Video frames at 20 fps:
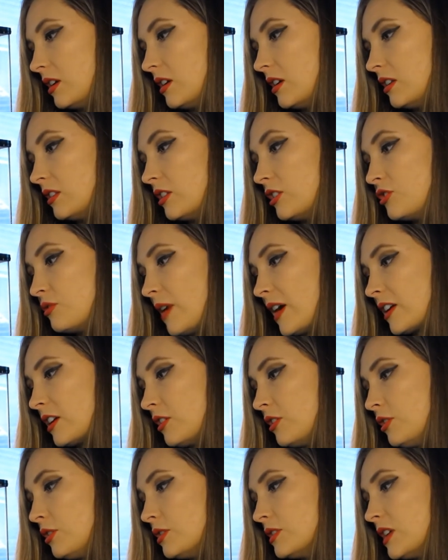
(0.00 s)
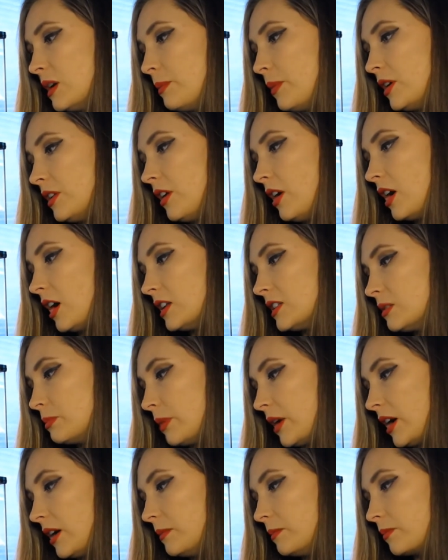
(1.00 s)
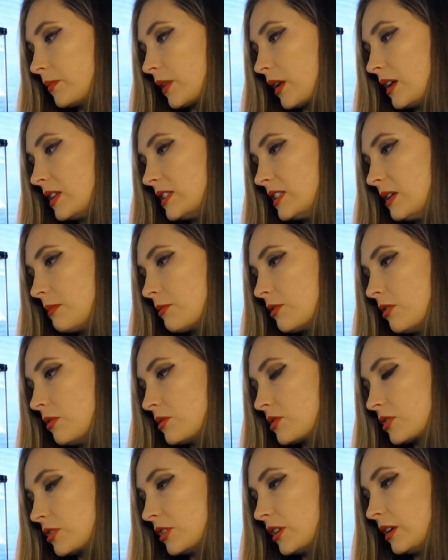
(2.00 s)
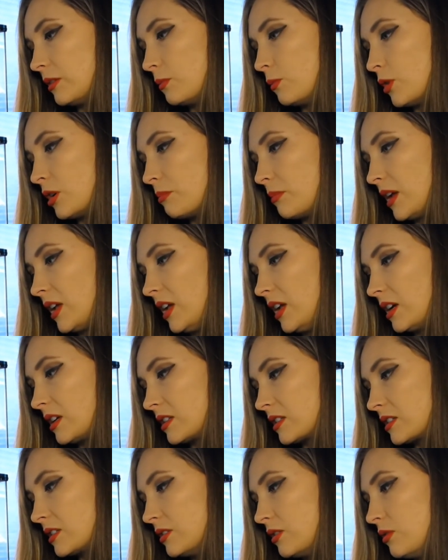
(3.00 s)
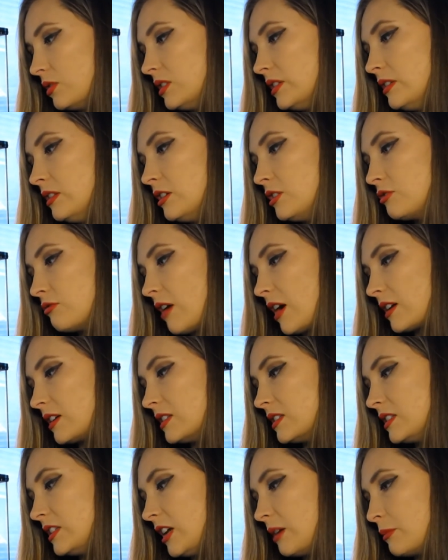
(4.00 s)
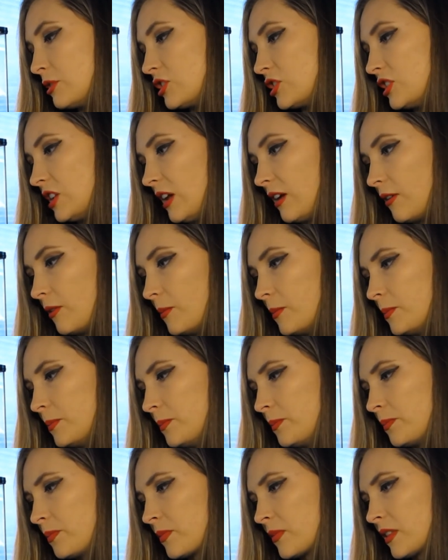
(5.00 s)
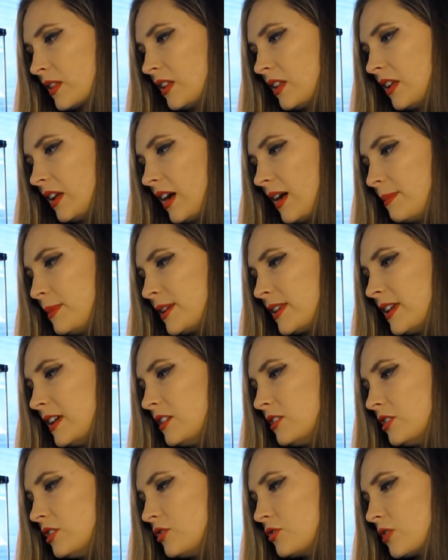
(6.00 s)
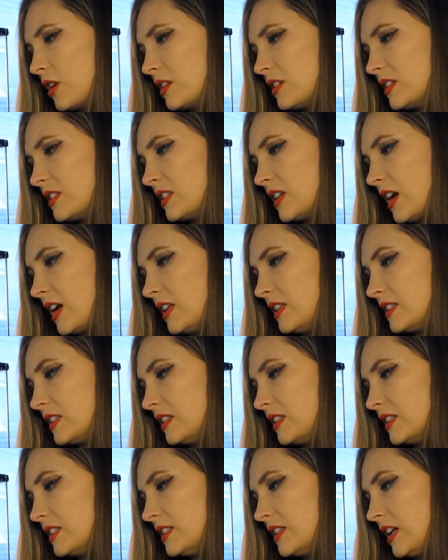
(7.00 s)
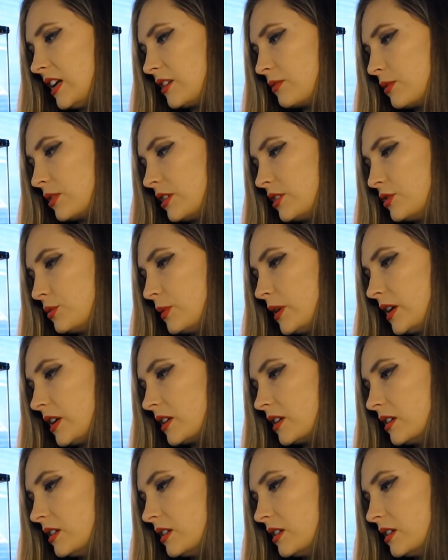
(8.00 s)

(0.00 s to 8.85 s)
The dragon curls up on a hot spot. I step closer and warm my hands, noticing the dragon's damaged tail. I begin to draw designs in the sand with a twig.